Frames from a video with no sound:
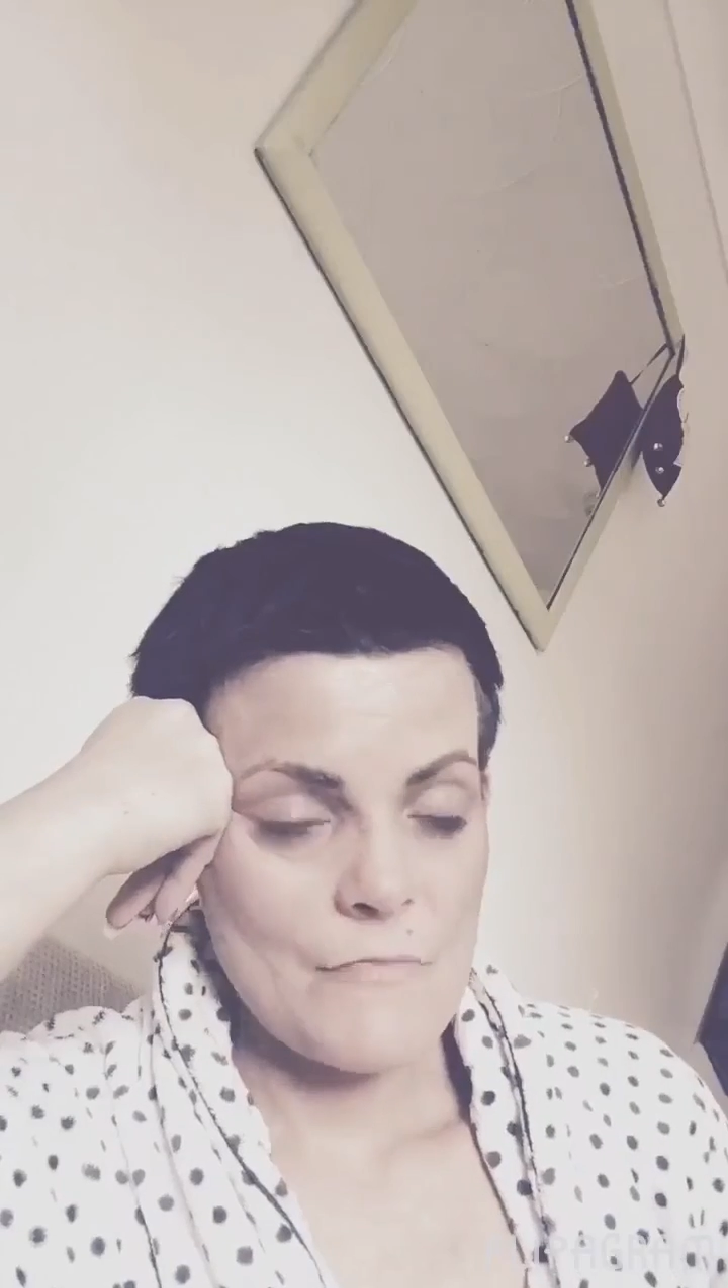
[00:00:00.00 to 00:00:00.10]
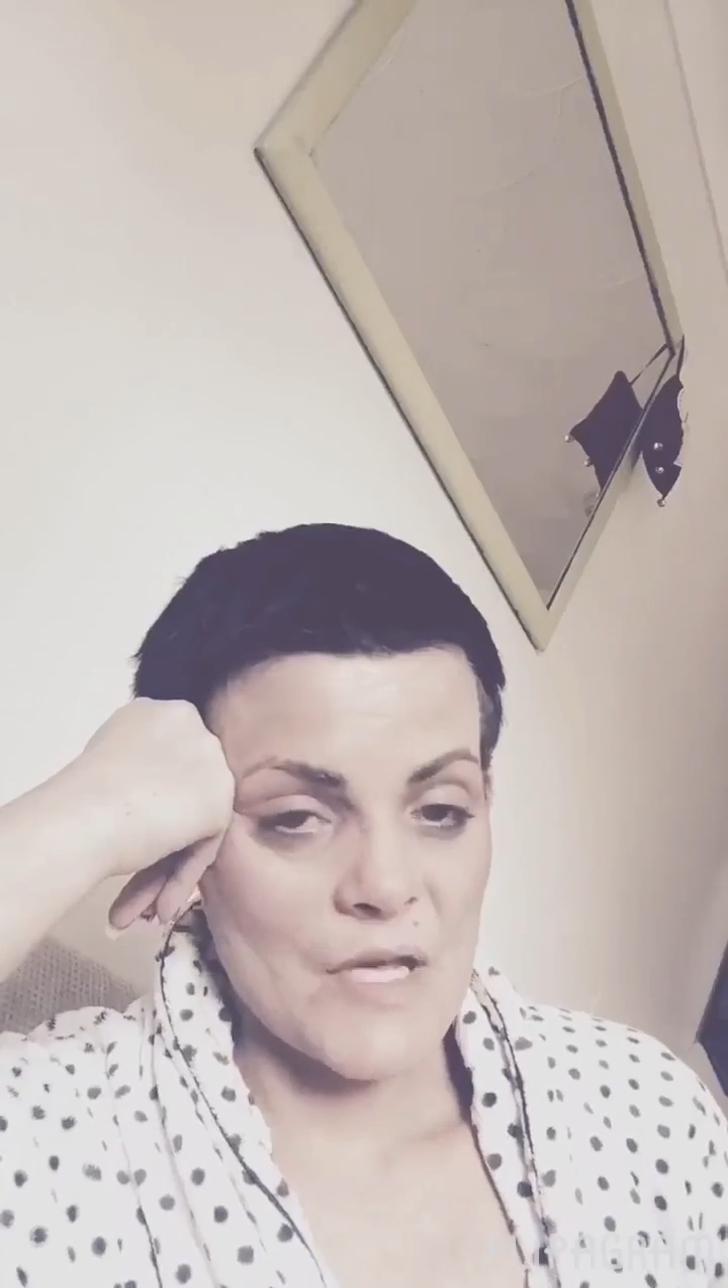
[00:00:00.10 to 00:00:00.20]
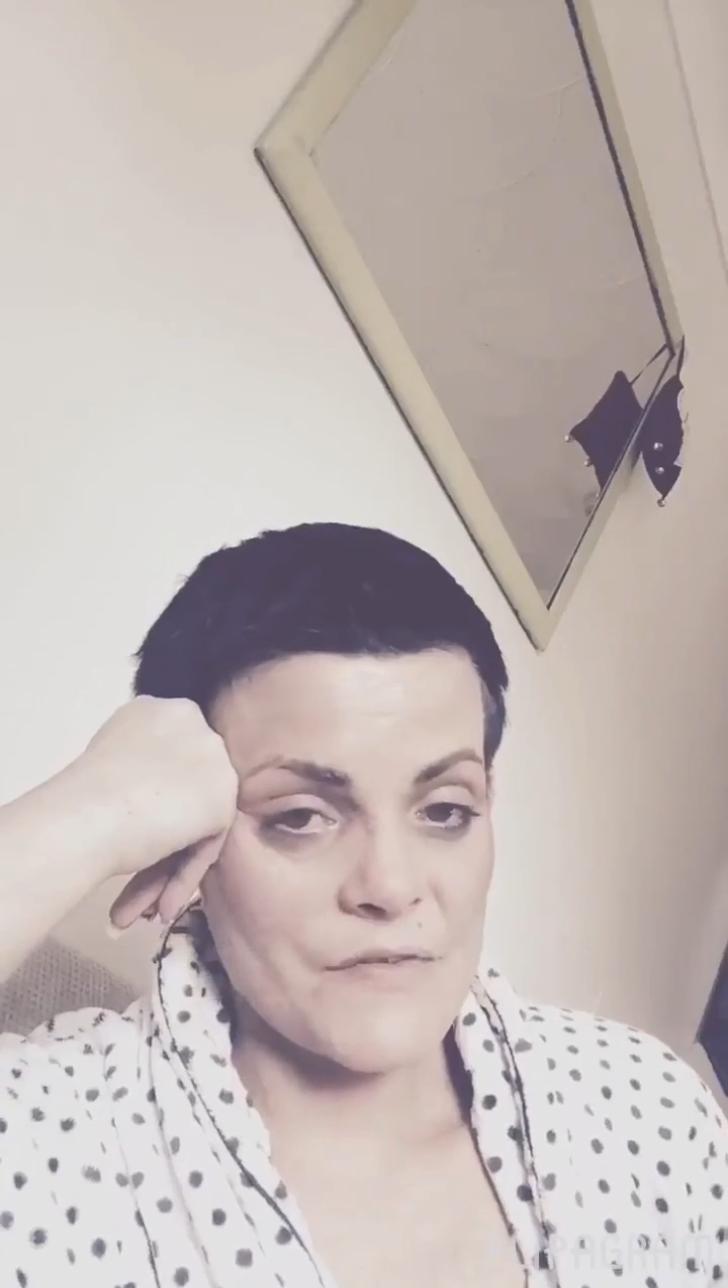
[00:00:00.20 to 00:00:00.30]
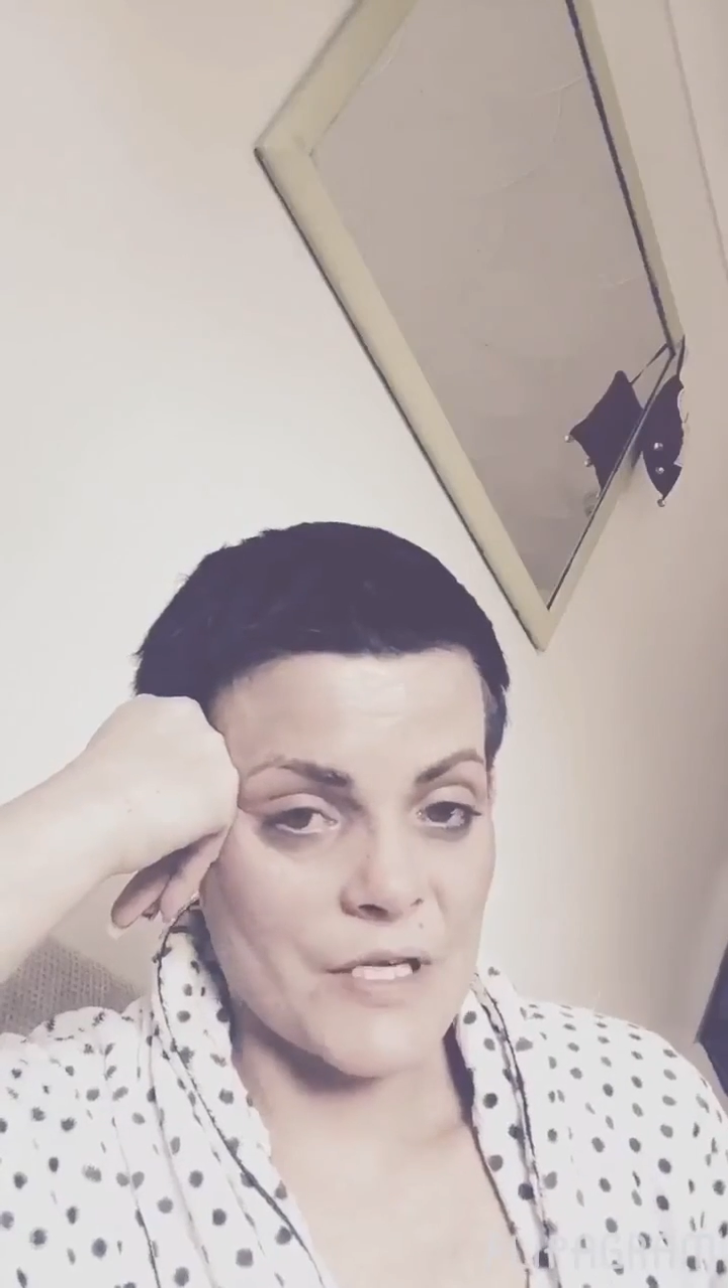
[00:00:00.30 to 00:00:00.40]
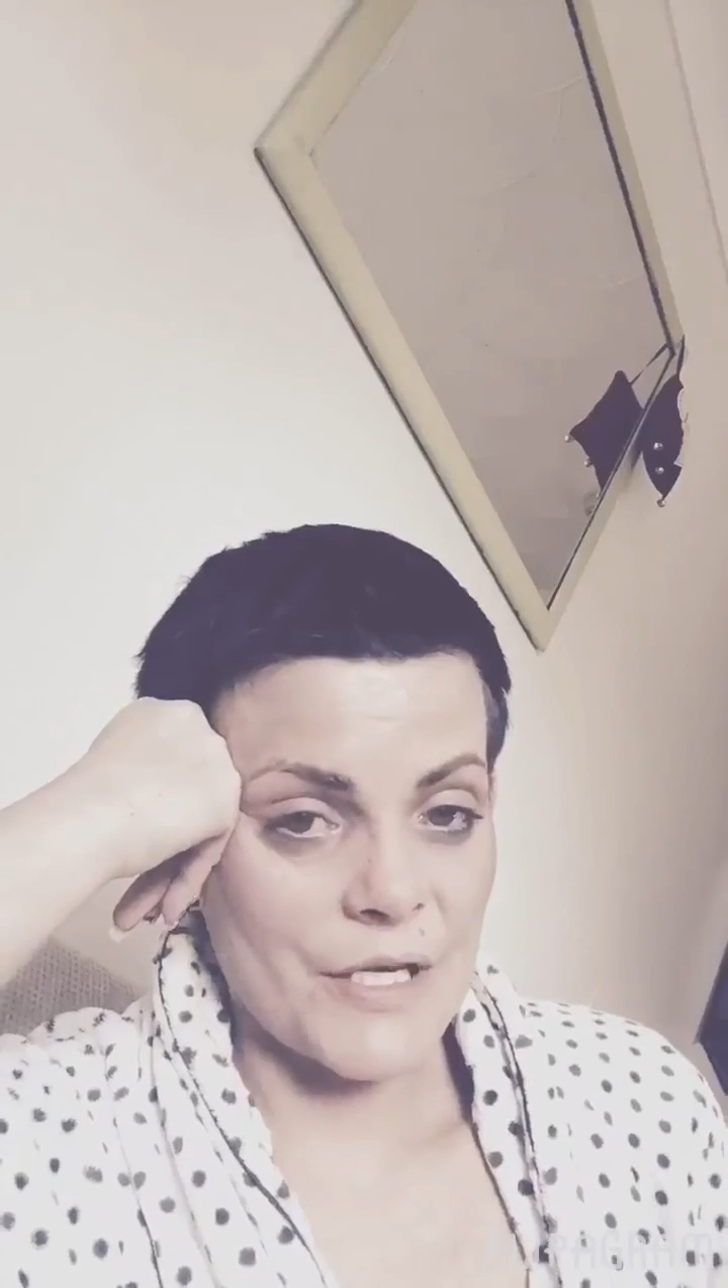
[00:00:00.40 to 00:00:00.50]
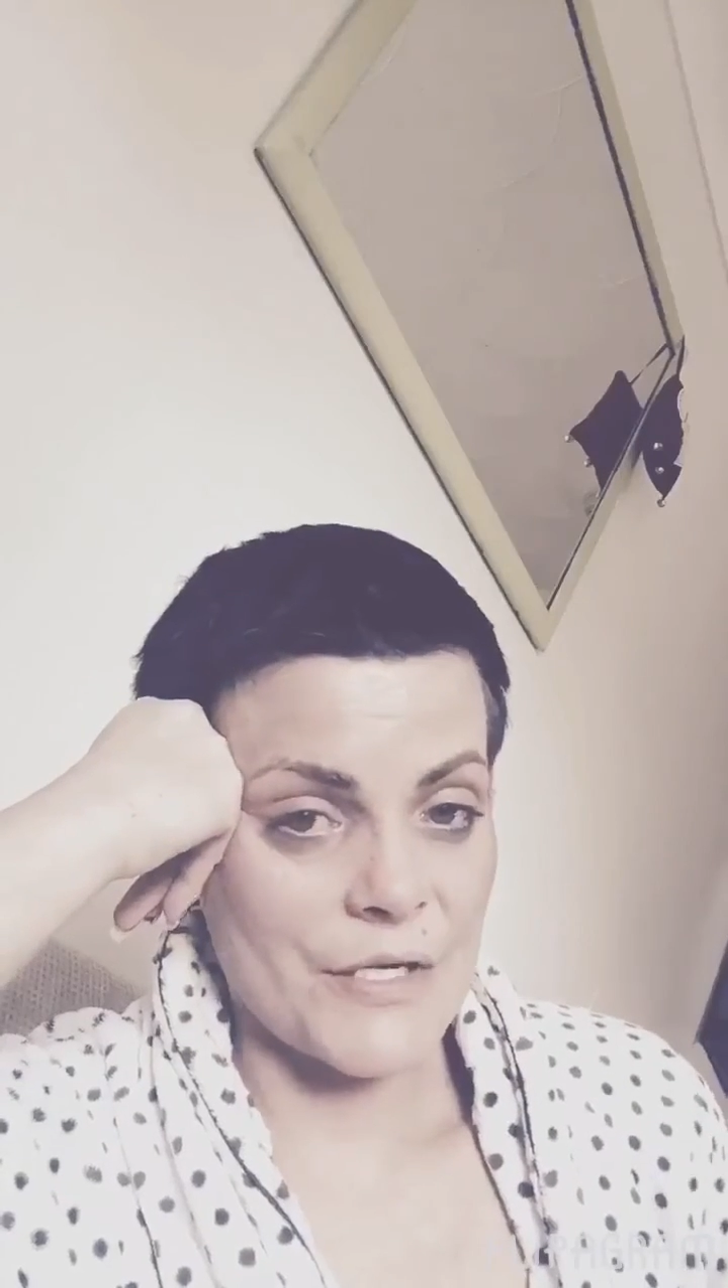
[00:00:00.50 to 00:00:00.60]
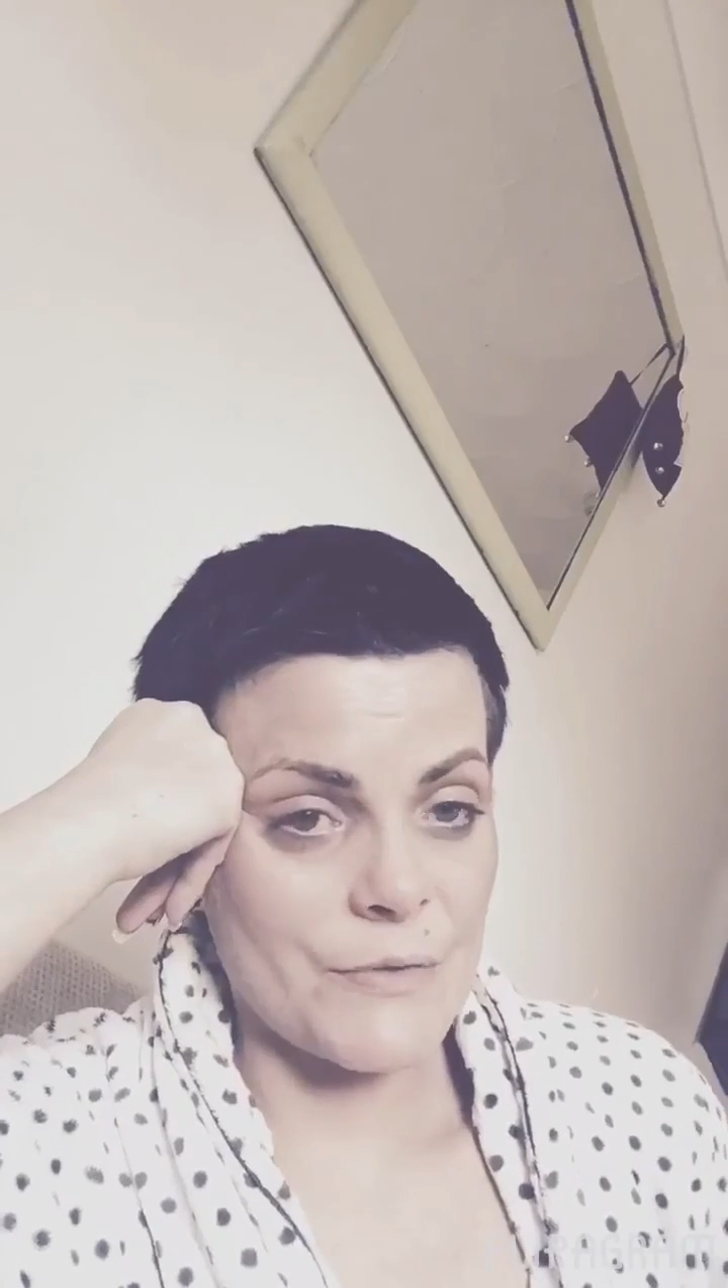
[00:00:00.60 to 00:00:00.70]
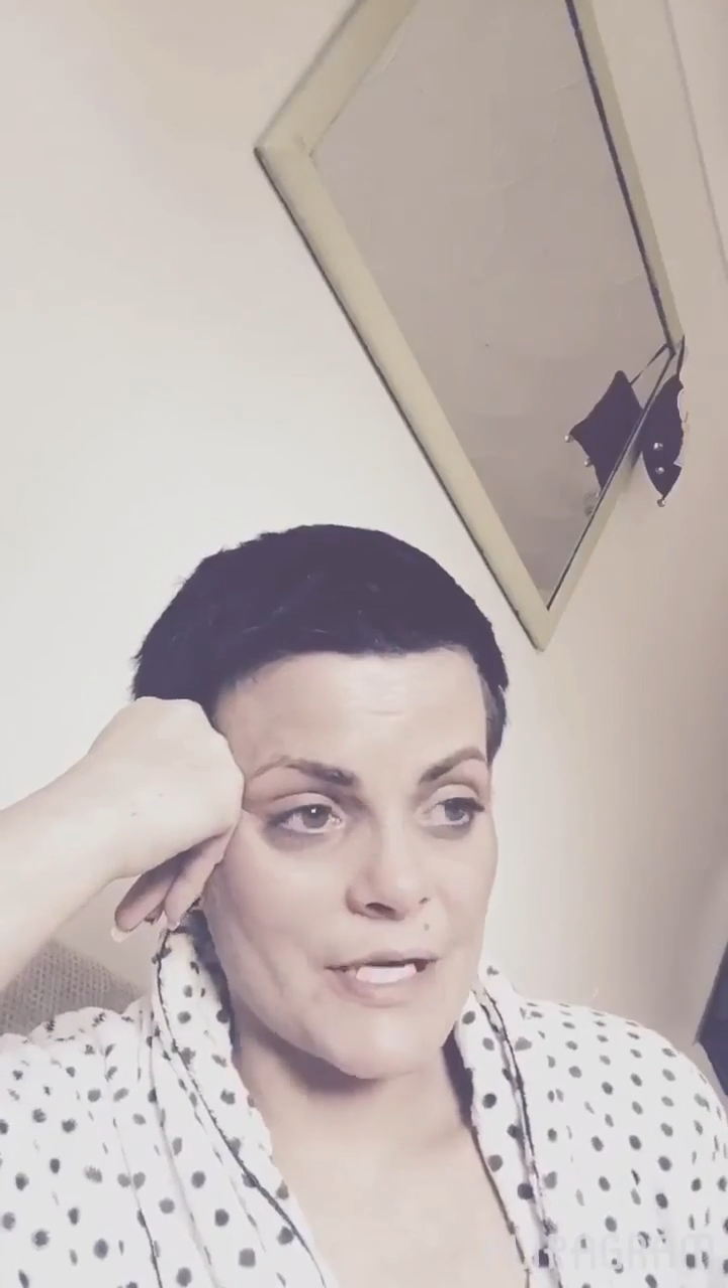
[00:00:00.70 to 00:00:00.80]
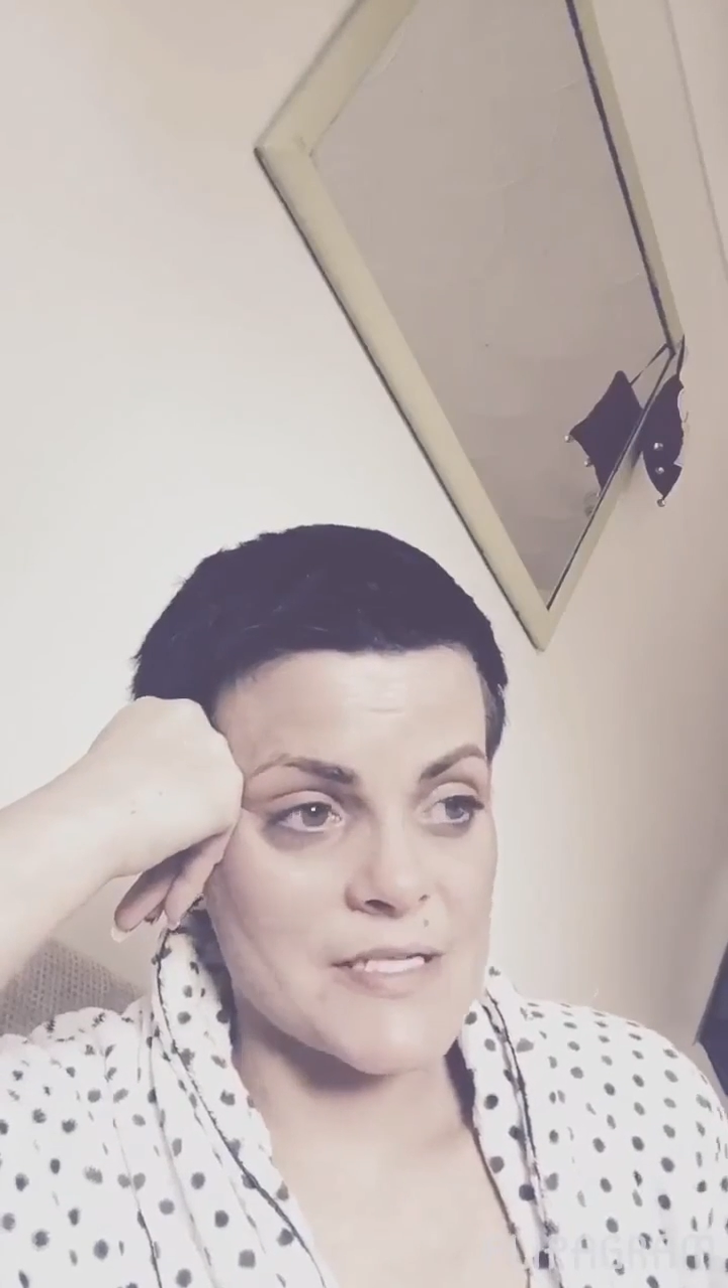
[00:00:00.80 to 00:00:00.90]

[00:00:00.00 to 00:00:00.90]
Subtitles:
I think anyway.